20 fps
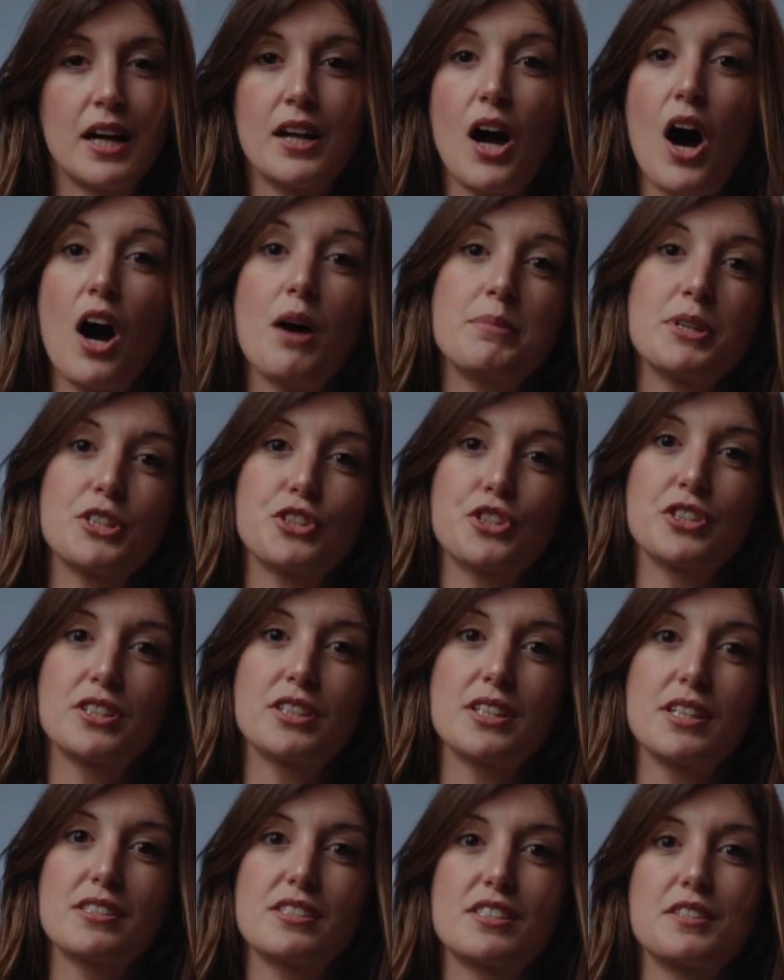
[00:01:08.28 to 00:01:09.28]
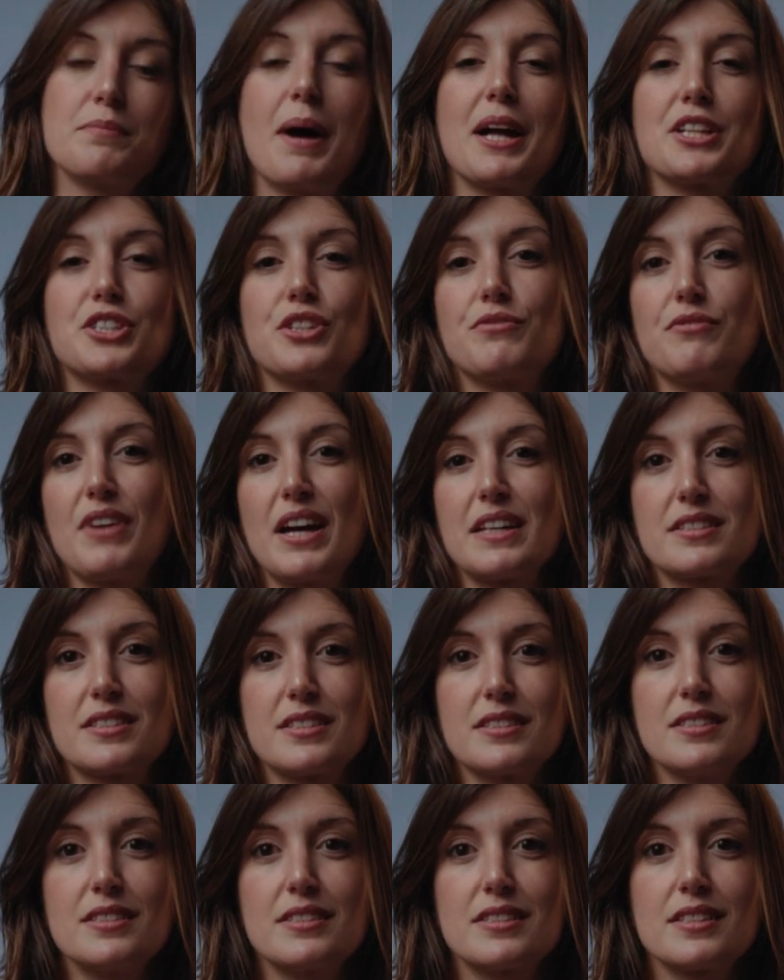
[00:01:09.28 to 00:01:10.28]
And our mission is to match
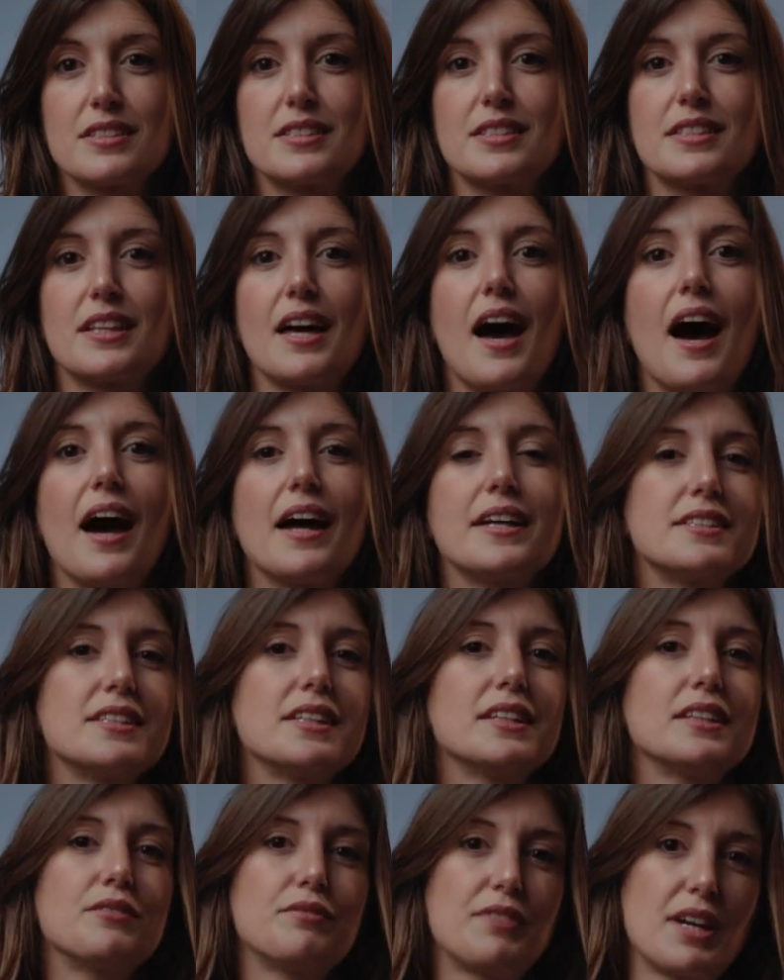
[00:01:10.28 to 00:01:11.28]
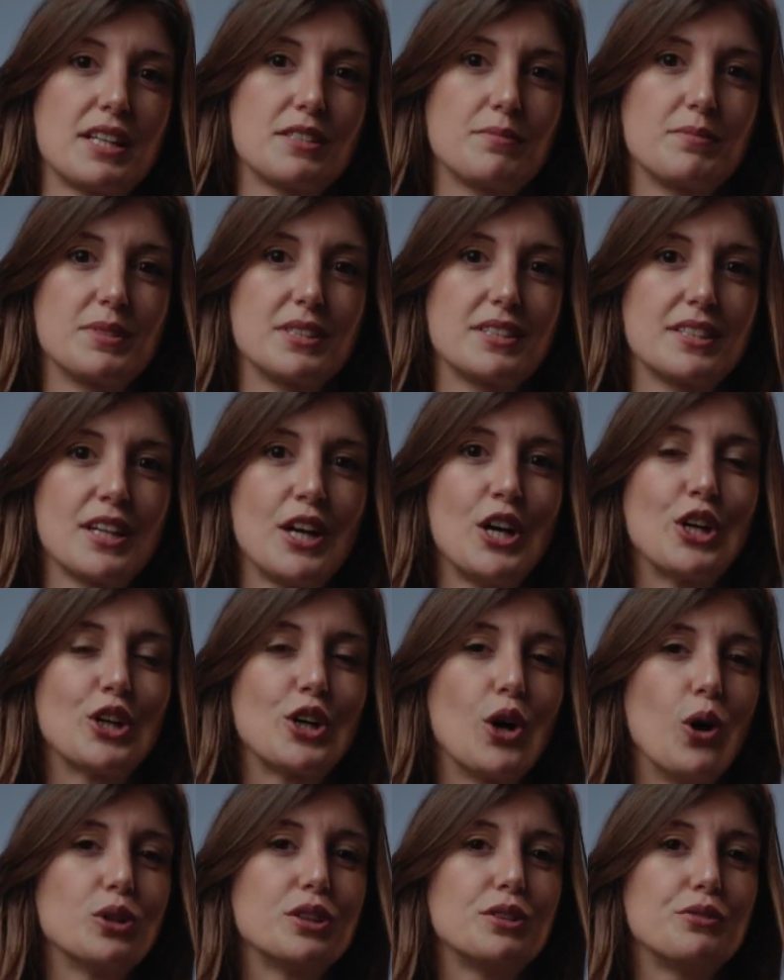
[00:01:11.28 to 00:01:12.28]
investors to their ideal investment,
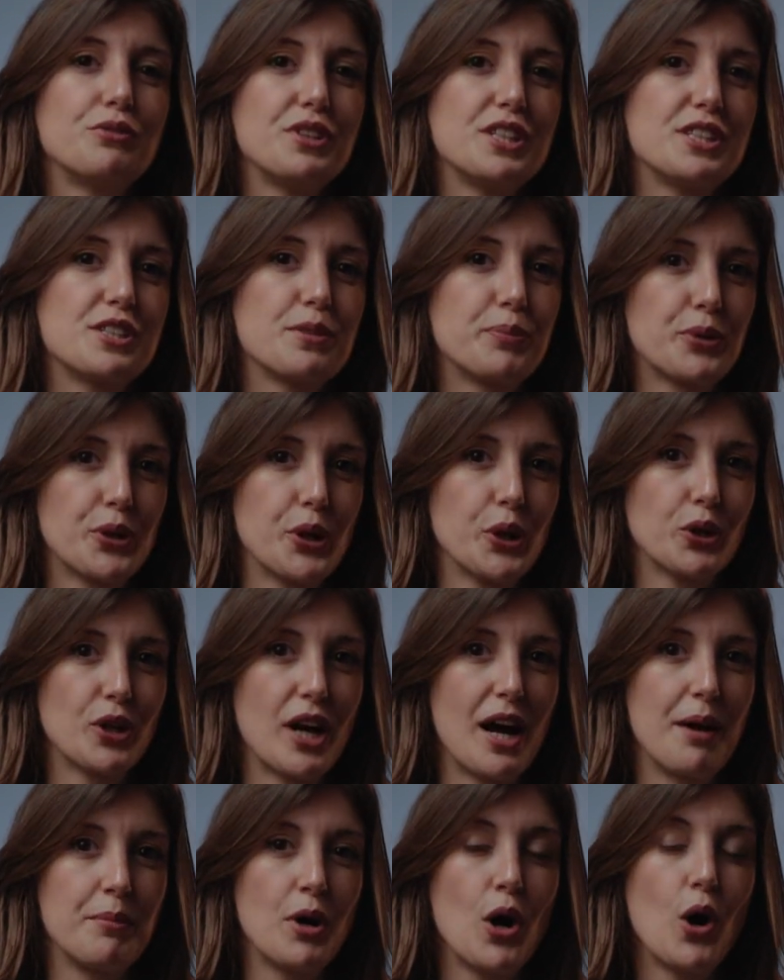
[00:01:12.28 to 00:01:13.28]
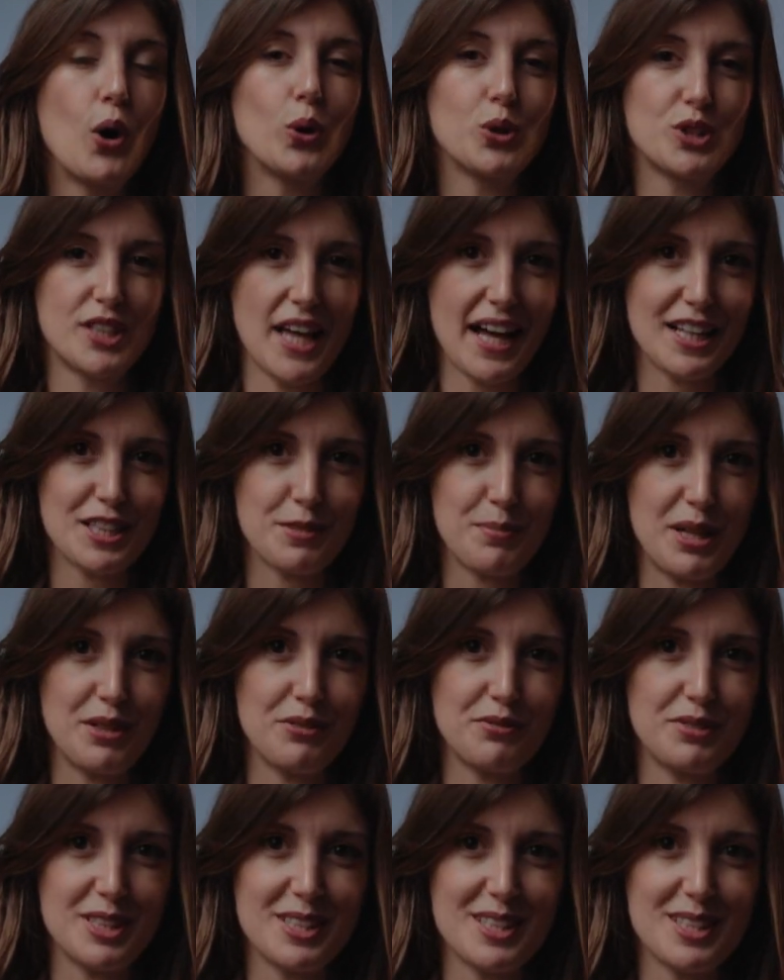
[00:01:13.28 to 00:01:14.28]
golden visa program, or tax
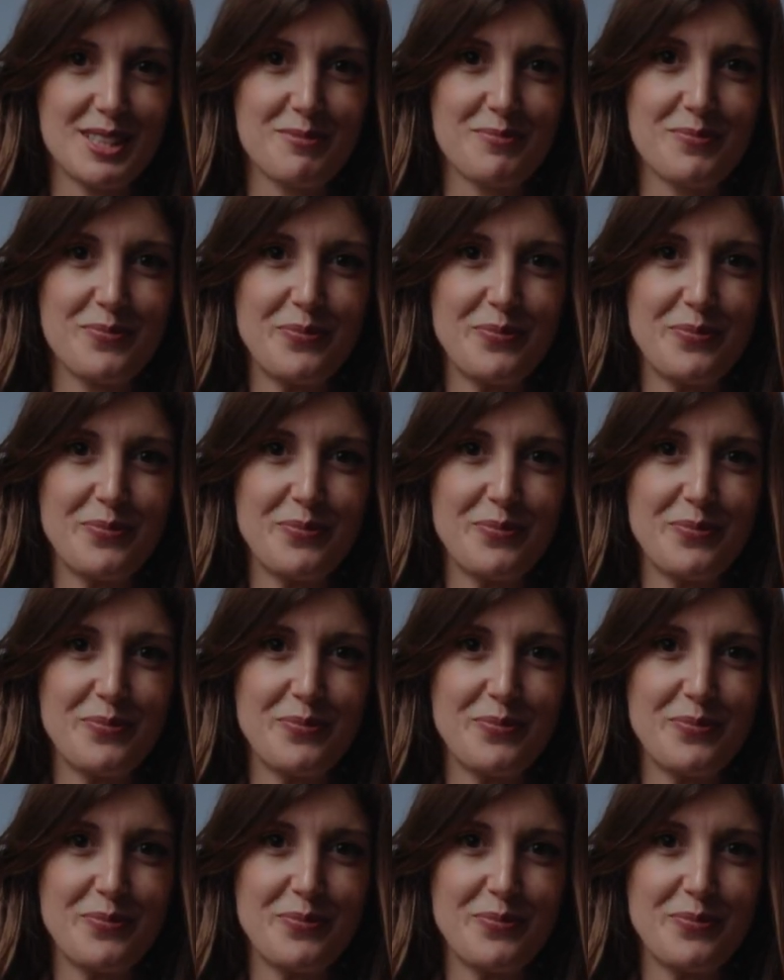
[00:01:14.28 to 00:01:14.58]
benefits.